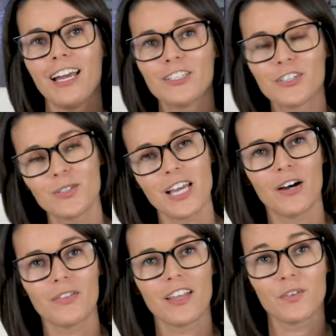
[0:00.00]
it turns
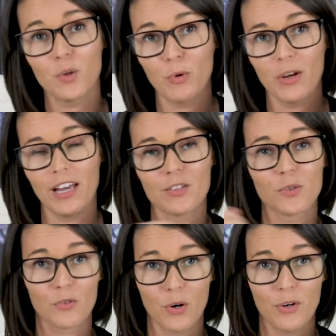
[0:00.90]
out that little boy
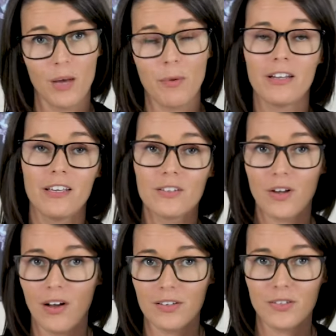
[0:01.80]
has grown up and he
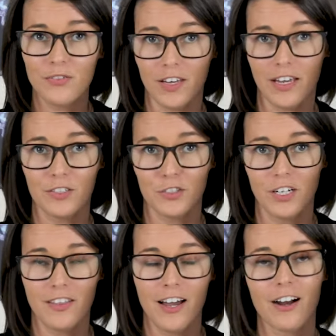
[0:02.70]
is also
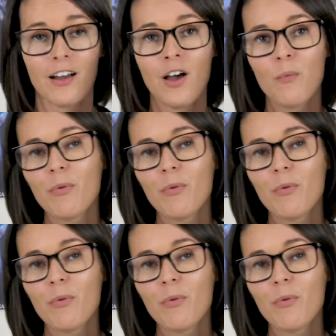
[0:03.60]
vacationing there,